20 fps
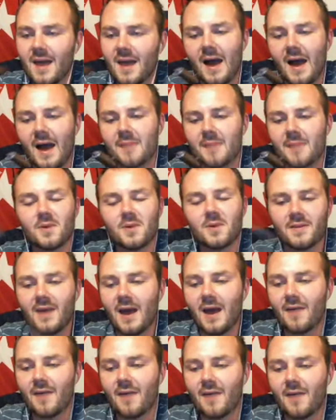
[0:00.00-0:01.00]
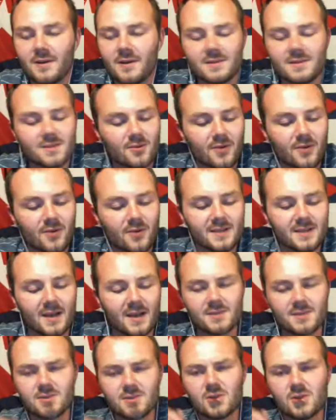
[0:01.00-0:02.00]
Yeah, I'm smoking the half Corona. It's a
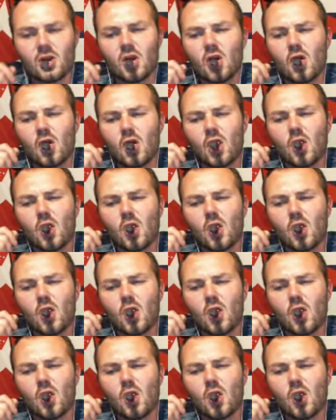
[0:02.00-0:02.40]
great size.